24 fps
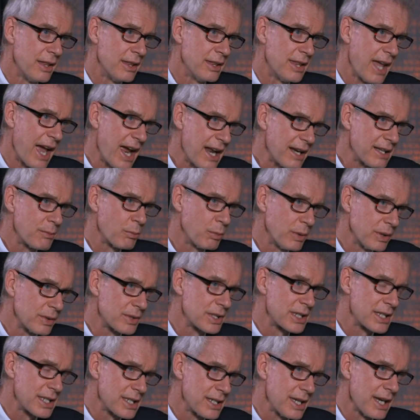That
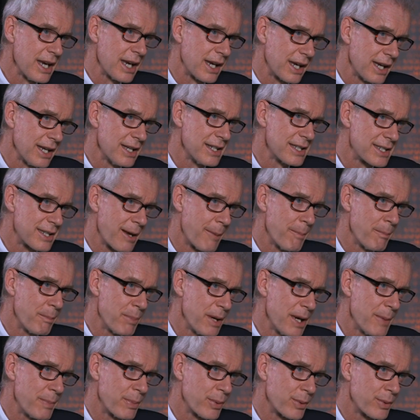will stick in some
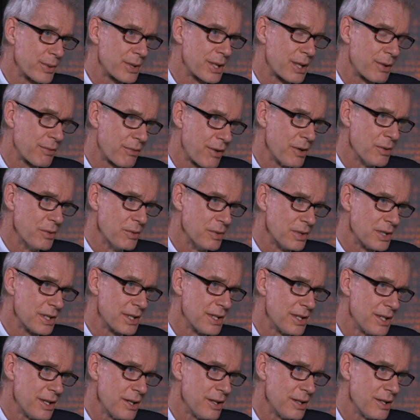people's
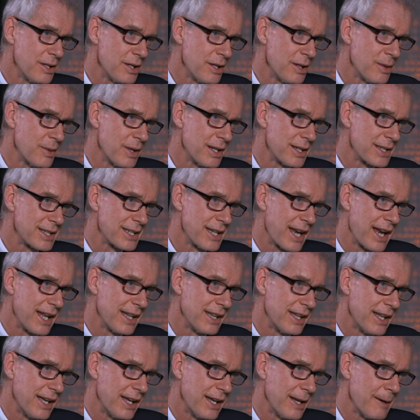throats. Do you, do you
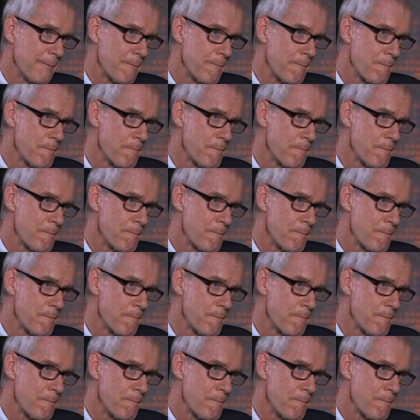understand that?